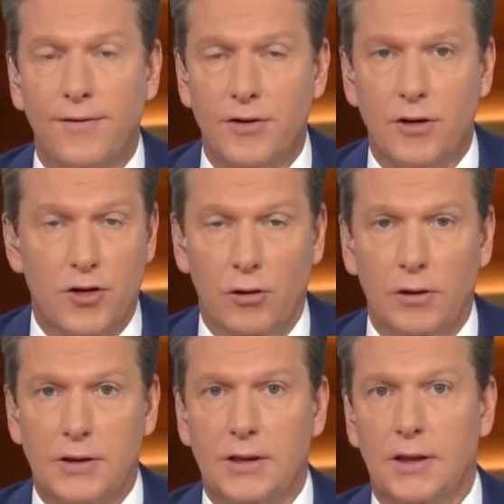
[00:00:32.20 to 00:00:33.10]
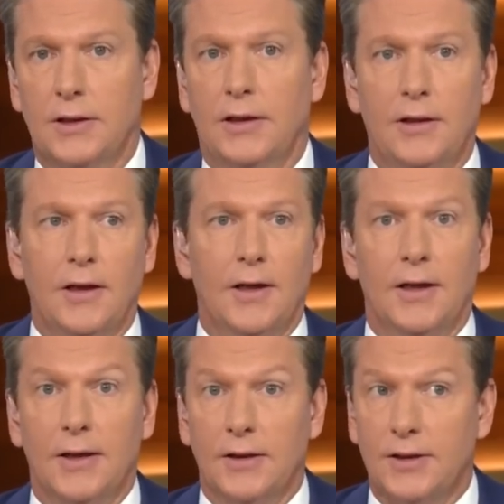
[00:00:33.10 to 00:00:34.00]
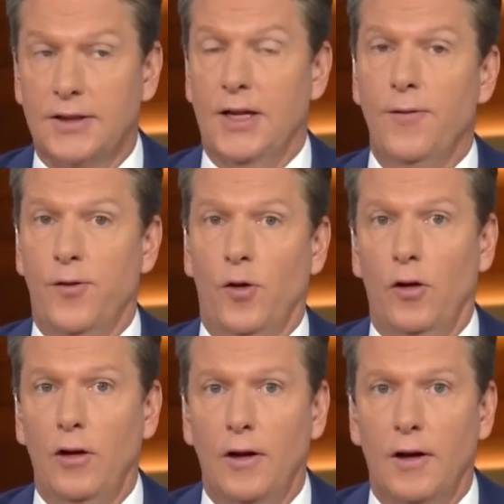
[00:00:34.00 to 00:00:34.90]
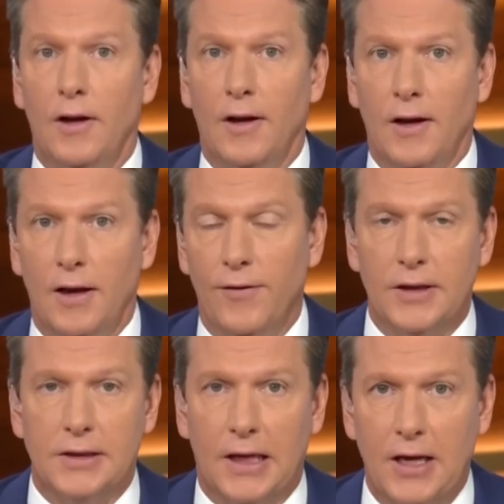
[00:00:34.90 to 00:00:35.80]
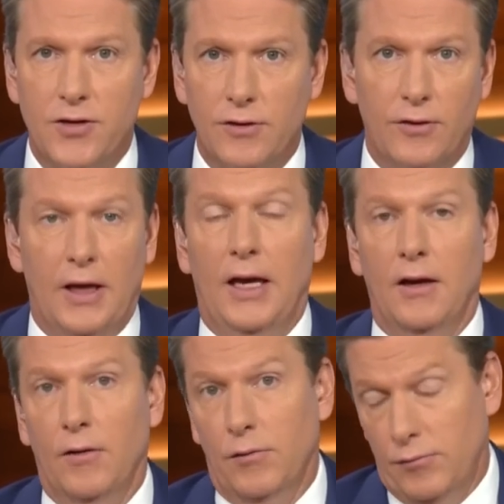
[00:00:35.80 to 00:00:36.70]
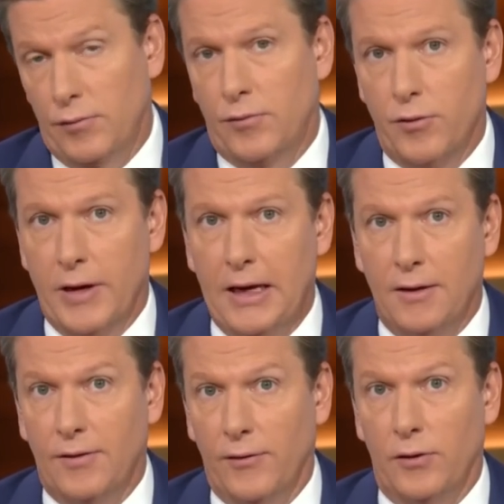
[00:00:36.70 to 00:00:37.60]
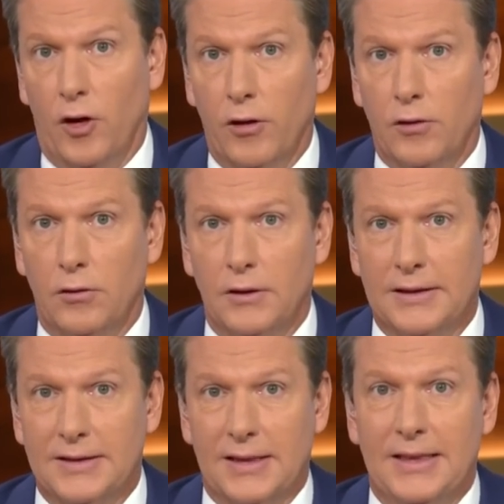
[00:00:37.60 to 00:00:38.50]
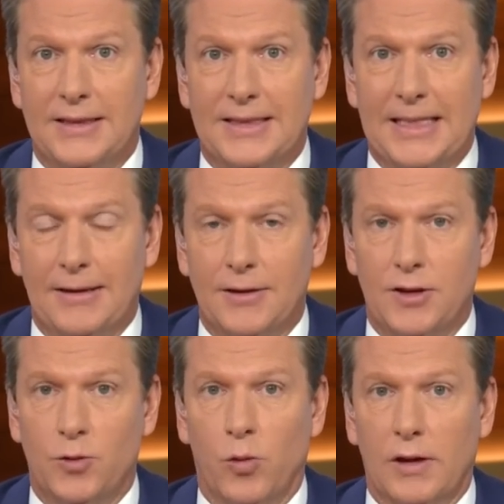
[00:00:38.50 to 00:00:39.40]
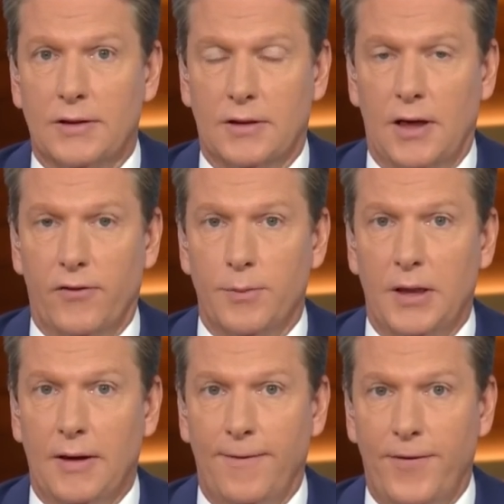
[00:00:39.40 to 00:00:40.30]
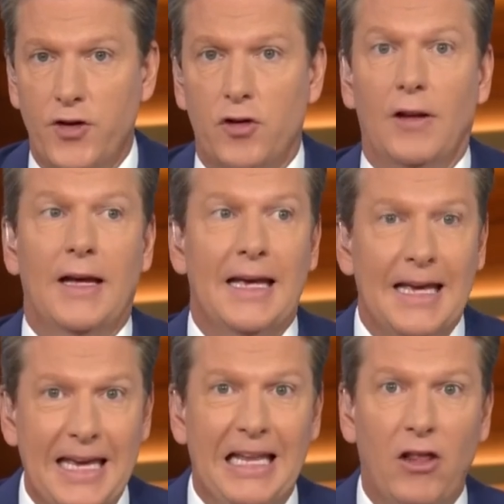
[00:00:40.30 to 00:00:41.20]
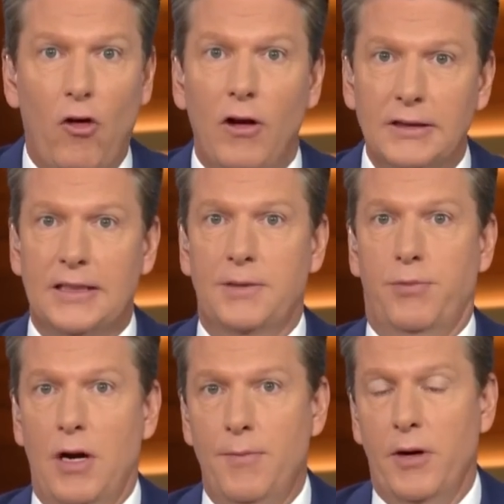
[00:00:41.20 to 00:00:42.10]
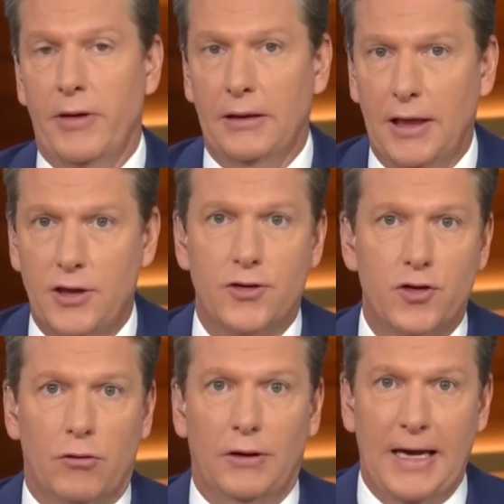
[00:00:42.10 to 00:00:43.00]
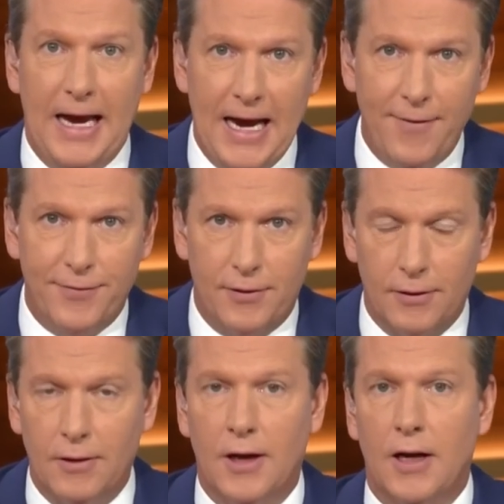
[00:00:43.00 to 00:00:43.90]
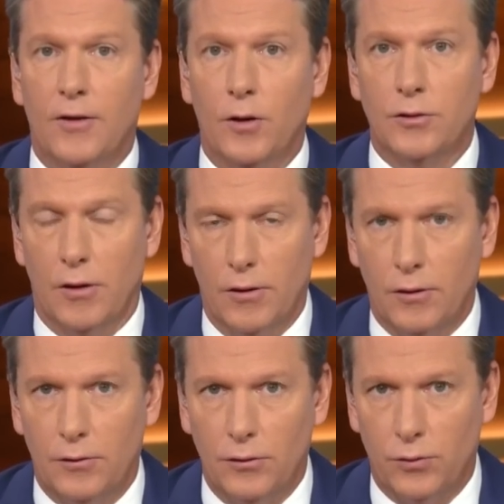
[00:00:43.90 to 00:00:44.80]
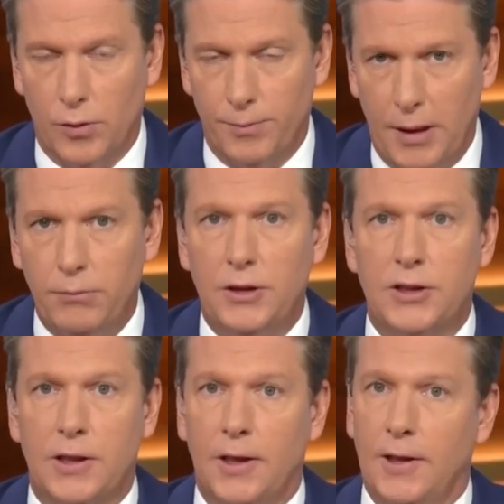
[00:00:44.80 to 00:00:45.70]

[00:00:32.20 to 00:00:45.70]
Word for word: the journalist conducted several investigations and, and, created several articles into Telles's work as a government official. He lost his primary election shortly after those articles were published.